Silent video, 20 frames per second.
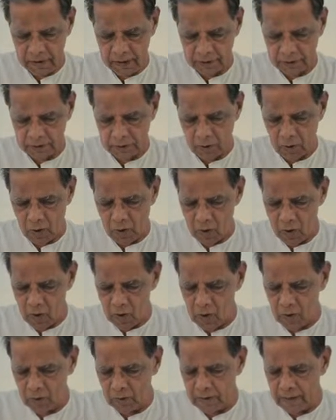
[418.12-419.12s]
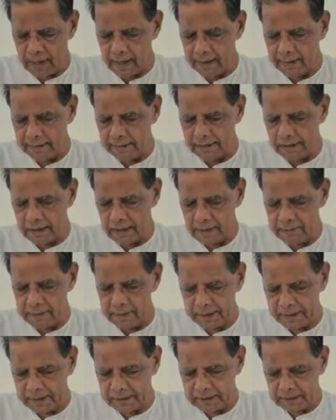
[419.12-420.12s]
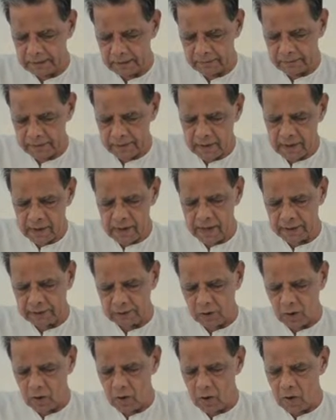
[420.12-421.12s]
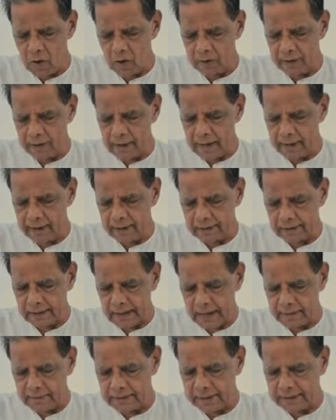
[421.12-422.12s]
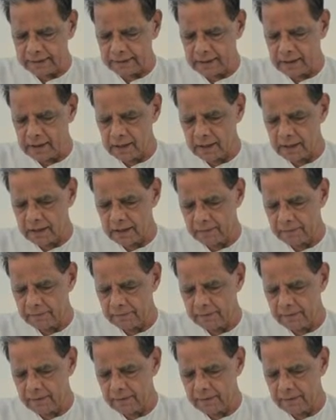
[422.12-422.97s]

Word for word: A thronged and calamitous, a thronged and clamorous air